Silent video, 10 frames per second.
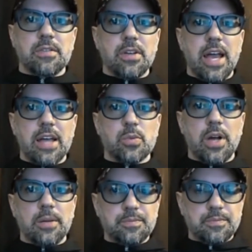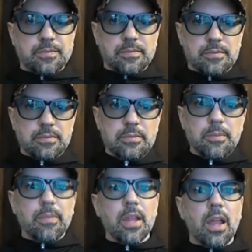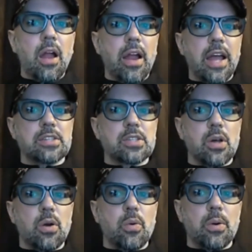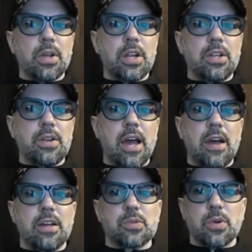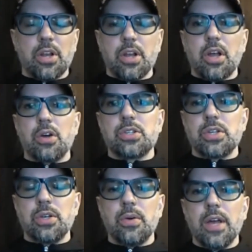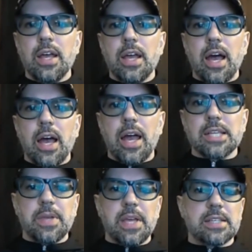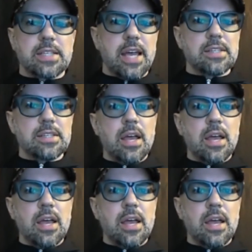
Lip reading: interval as well. All right, so what we're going to do now is we're going to go to SPSS.